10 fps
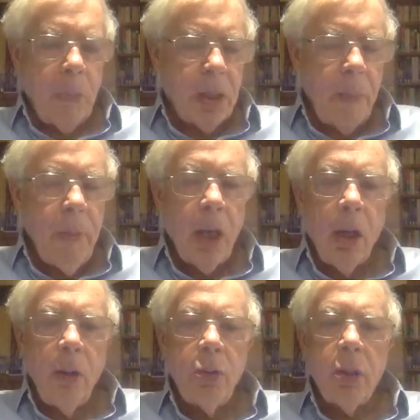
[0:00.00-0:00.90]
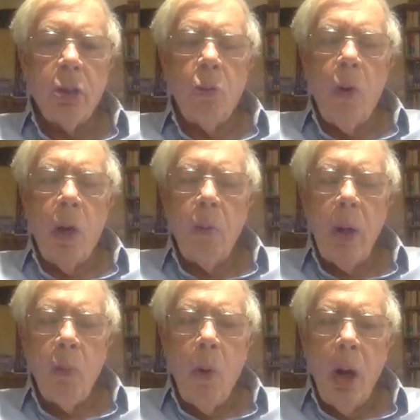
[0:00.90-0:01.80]
something closer to where
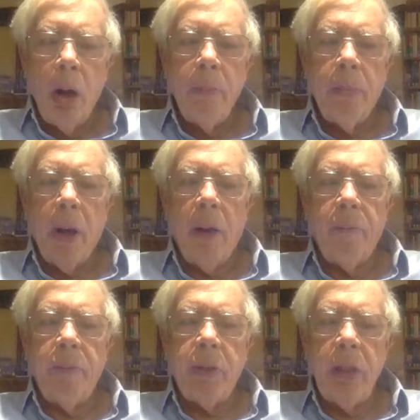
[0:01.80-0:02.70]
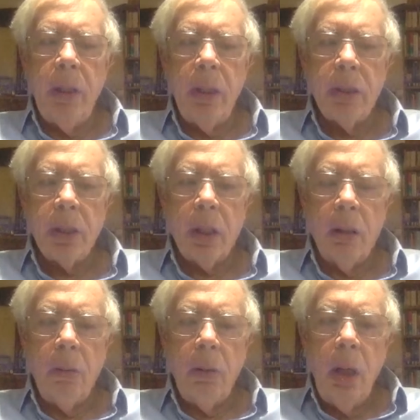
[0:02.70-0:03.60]
we were in part 50 years
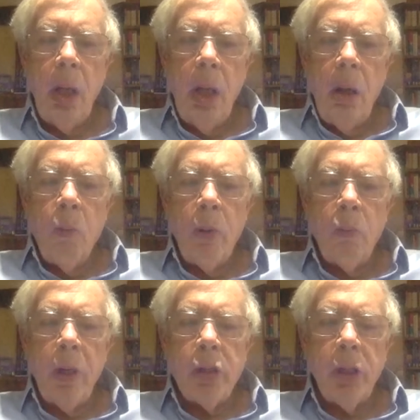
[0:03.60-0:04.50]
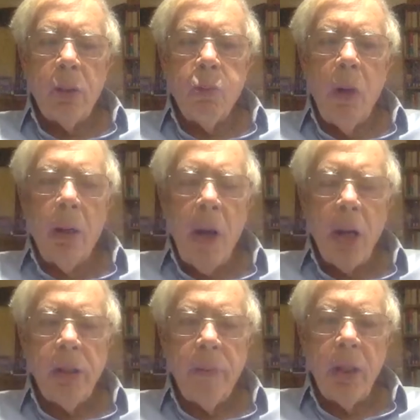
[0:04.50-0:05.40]
ago, which is where
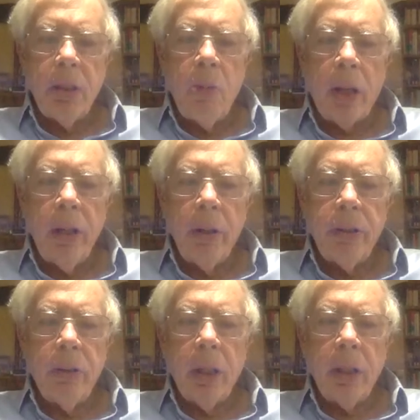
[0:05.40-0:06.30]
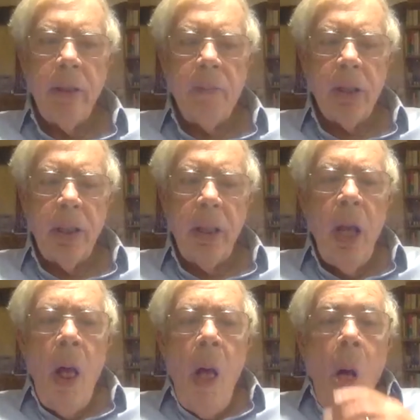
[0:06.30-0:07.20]
much of this regulatory activity
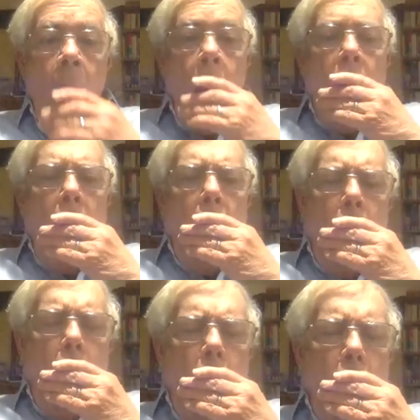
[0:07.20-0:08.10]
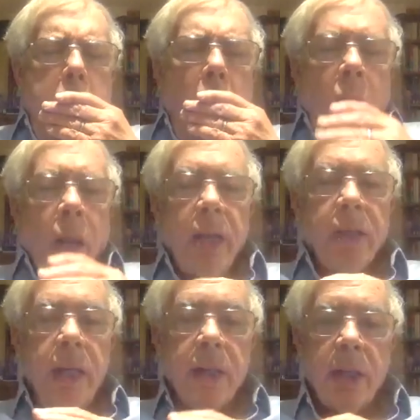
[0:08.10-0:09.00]
is
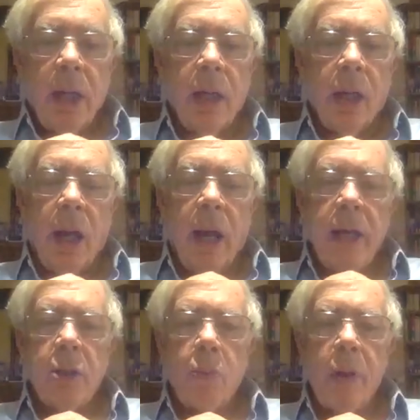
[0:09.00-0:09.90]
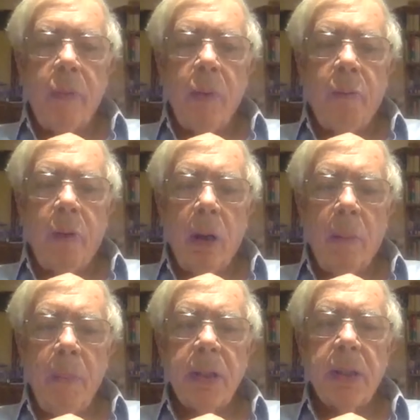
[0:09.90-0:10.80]
internalized within the
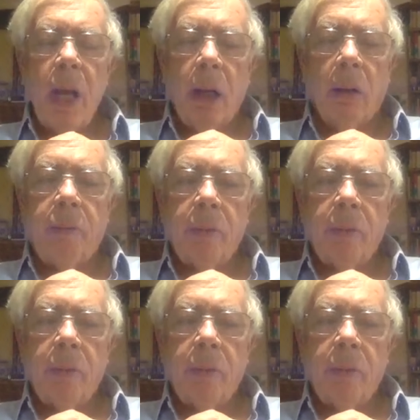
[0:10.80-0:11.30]
firm itself.